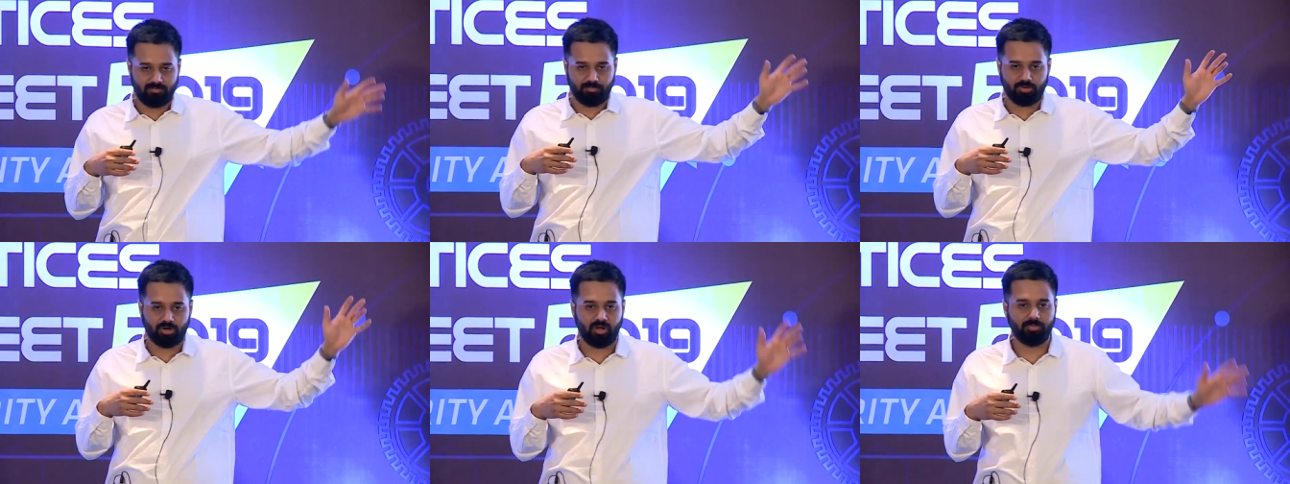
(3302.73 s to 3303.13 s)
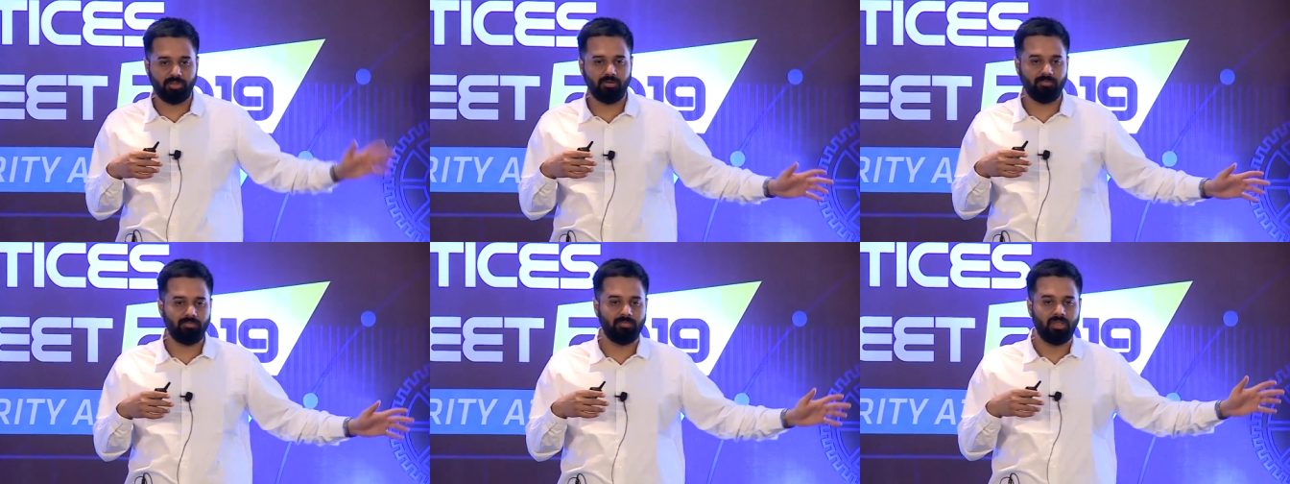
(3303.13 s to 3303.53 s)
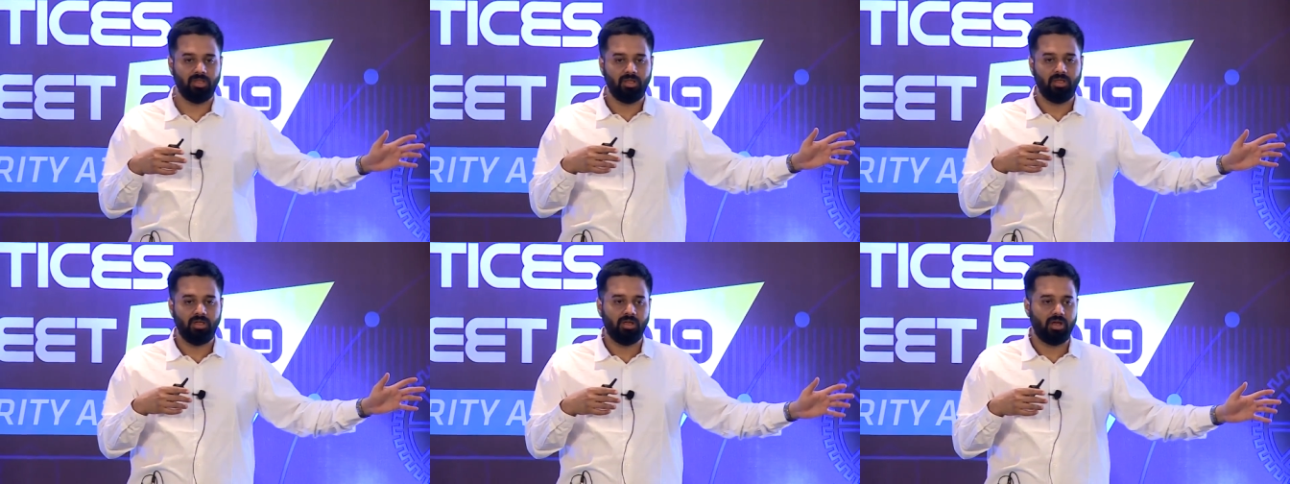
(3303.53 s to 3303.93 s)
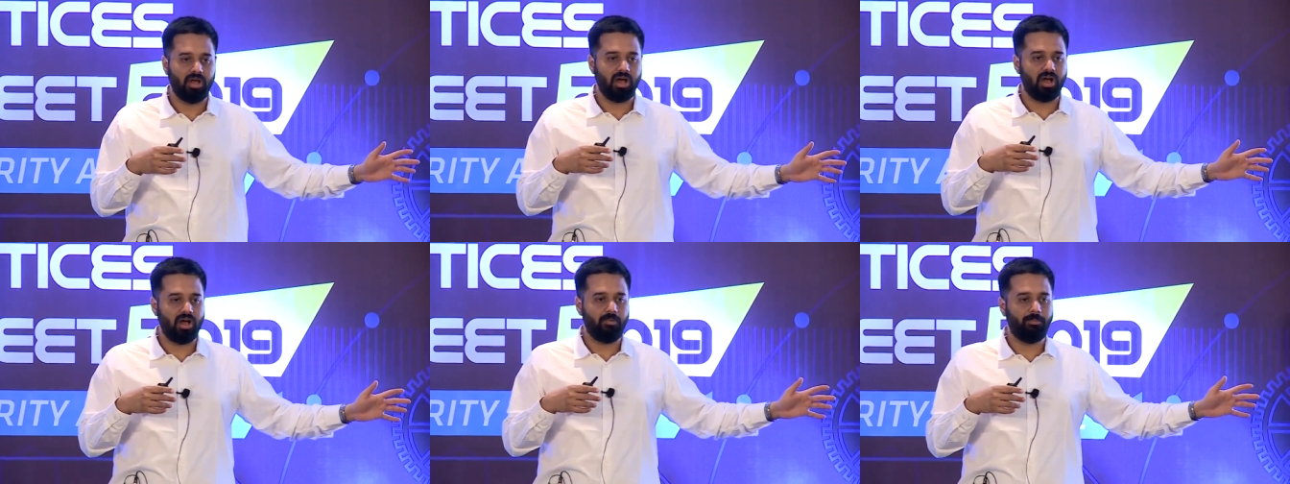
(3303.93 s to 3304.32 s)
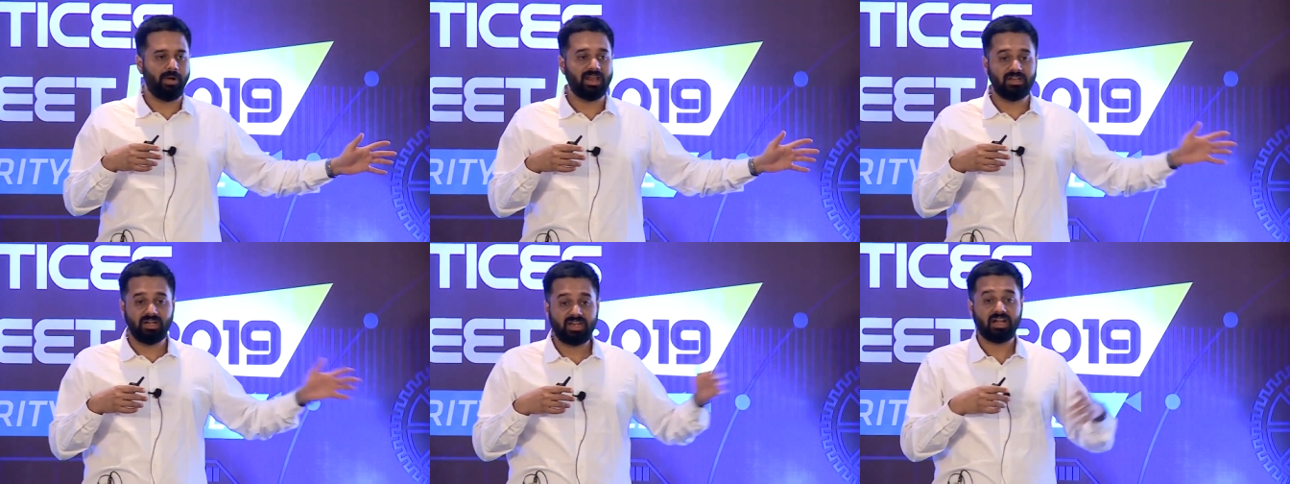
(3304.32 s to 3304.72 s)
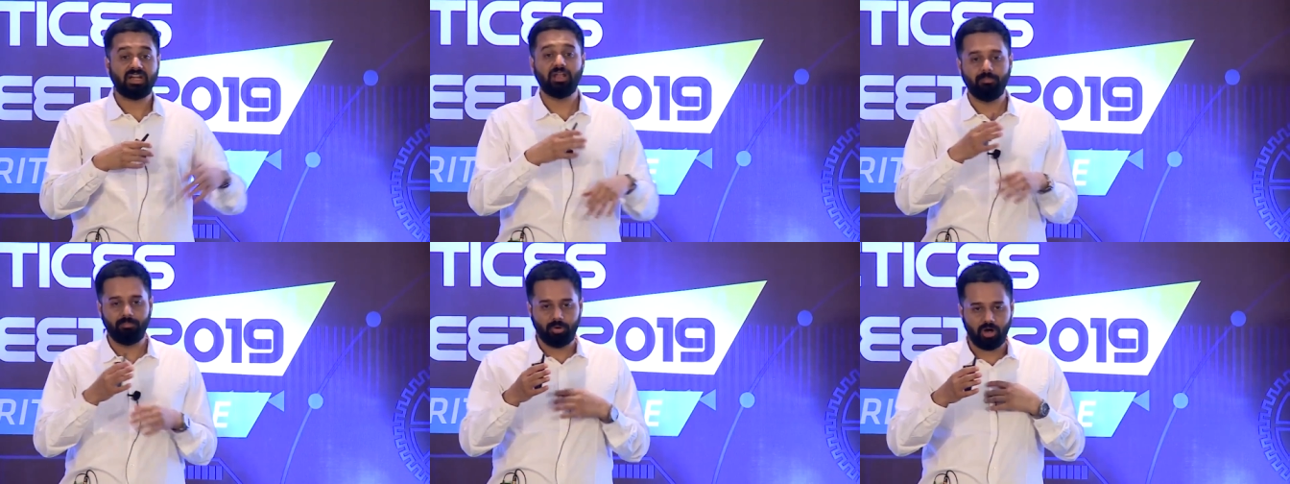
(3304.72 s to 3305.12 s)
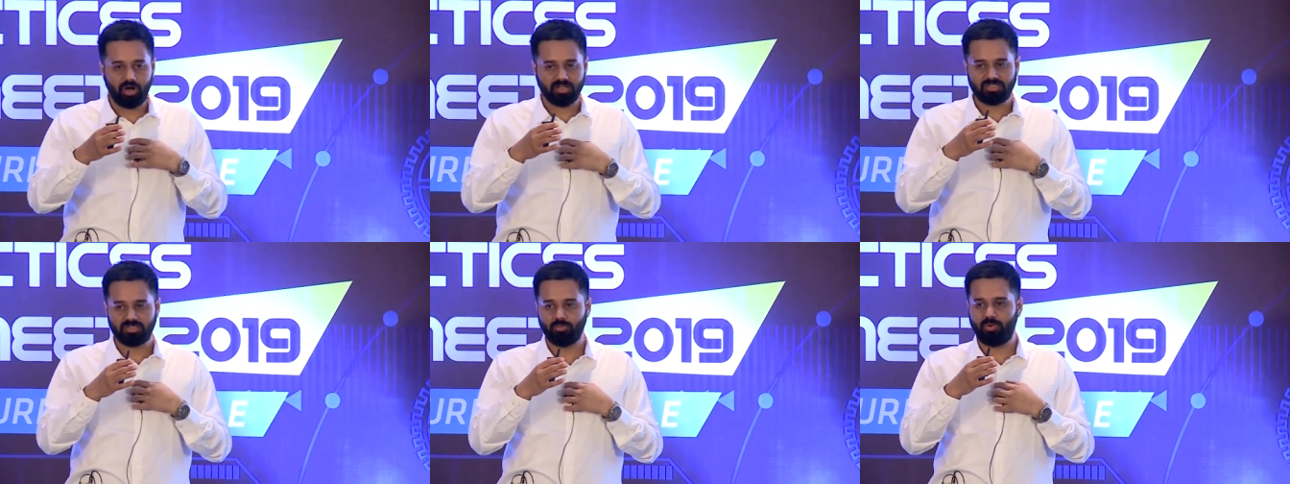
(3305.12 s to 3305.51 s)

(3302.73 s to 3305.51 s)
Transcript: problem by detecting bots,